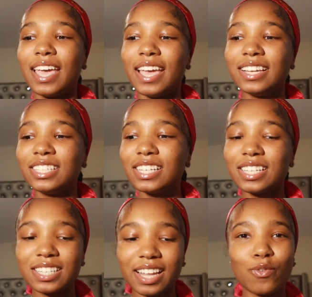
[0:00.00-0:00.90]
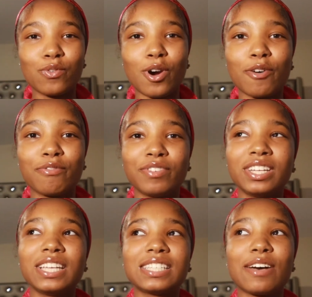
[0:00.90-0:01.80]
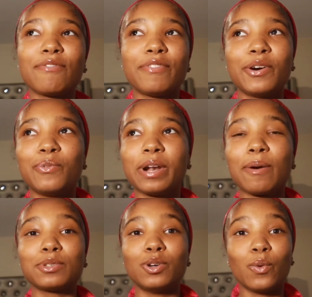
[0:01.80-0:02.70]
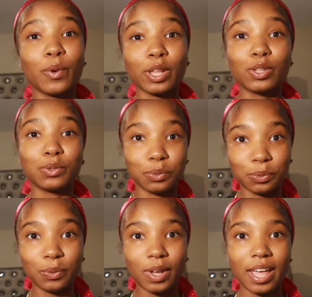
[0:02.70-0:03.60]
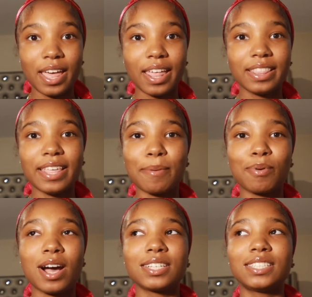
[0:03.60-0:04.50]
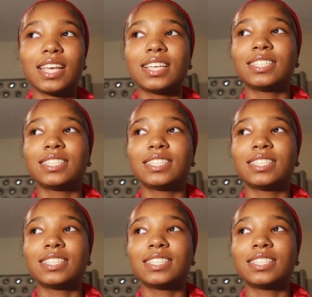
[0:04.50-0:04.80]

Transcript: and just overall feelings I felt when I was going through that process.